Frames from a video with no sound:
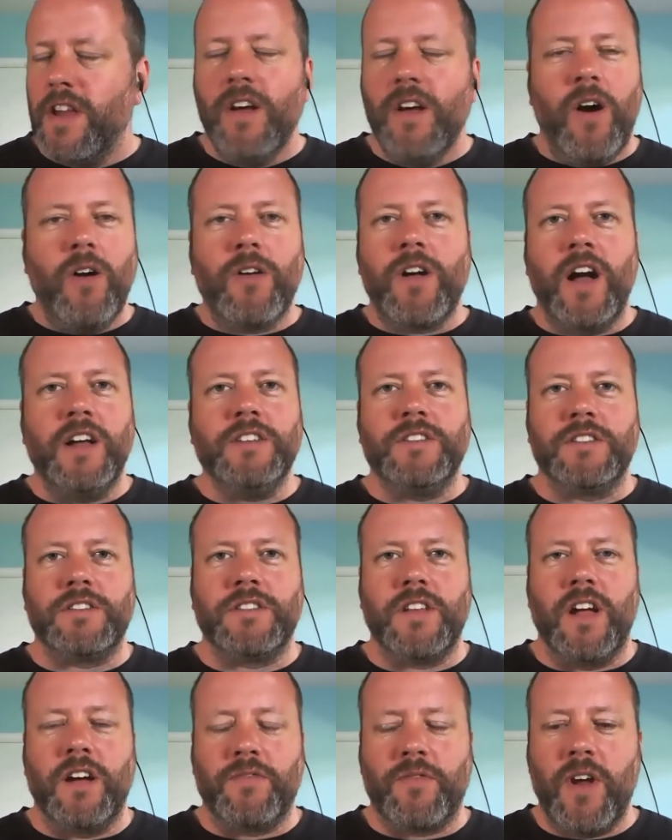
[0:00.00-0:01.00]
All kinds of
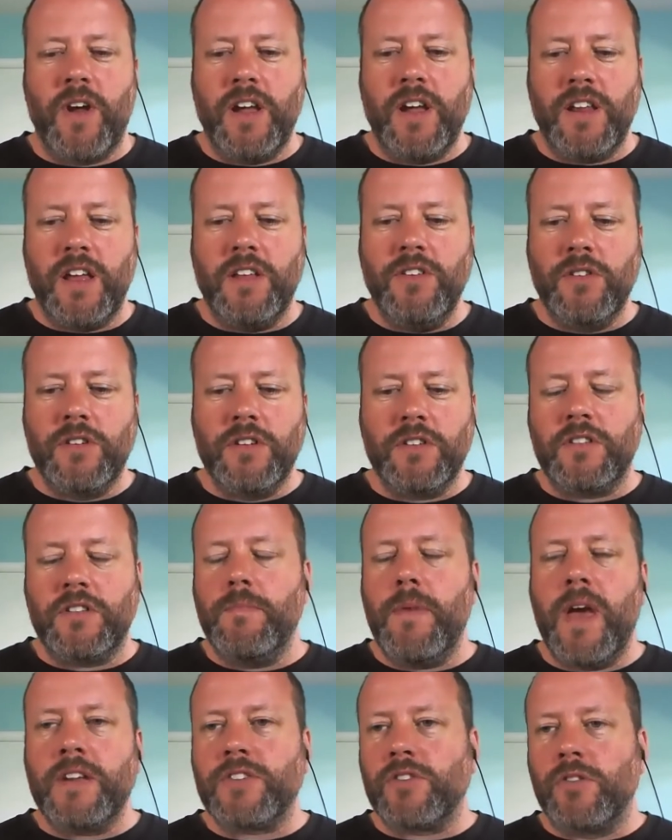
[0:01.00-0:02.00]
stuff, right? And you can just
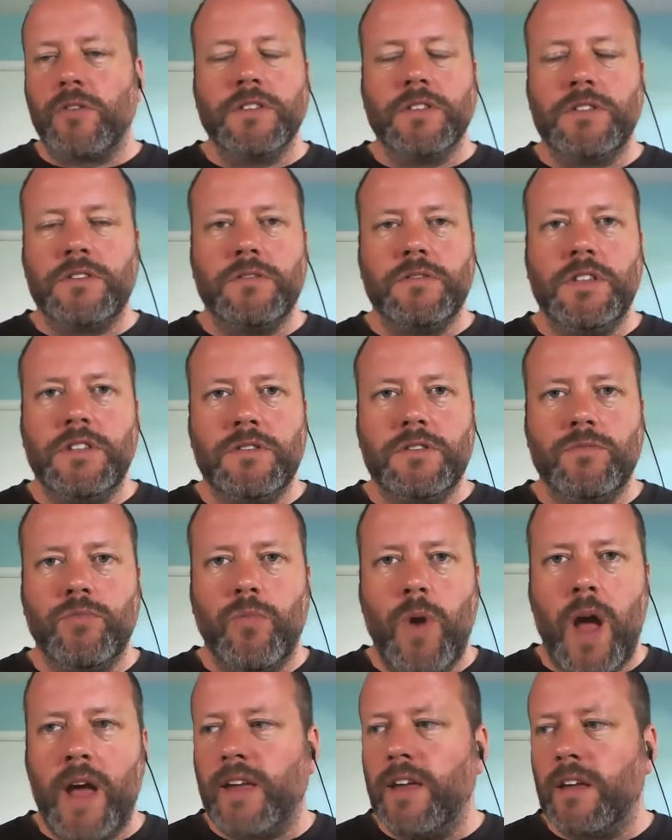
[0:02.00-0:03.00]
imagine all these
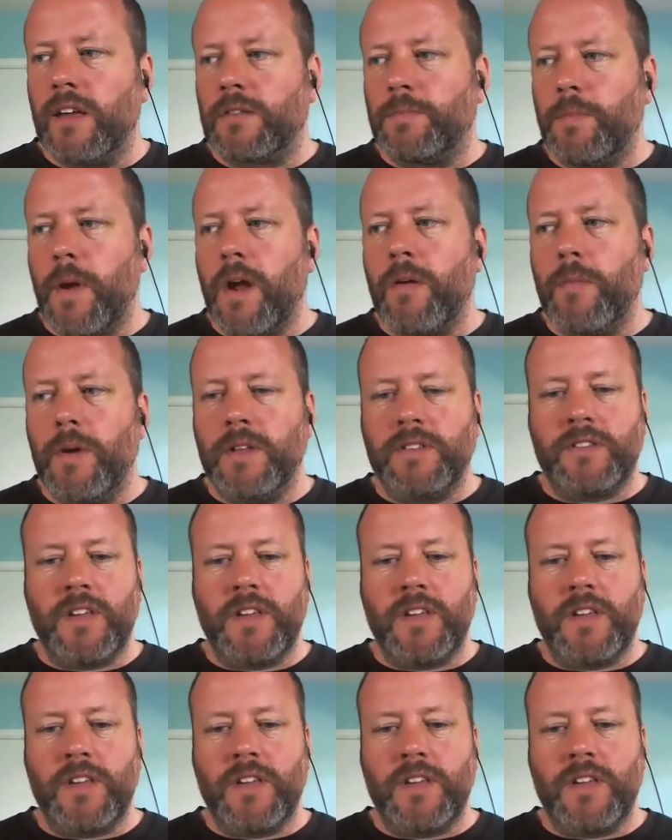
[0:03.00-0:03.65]
wacky experiments.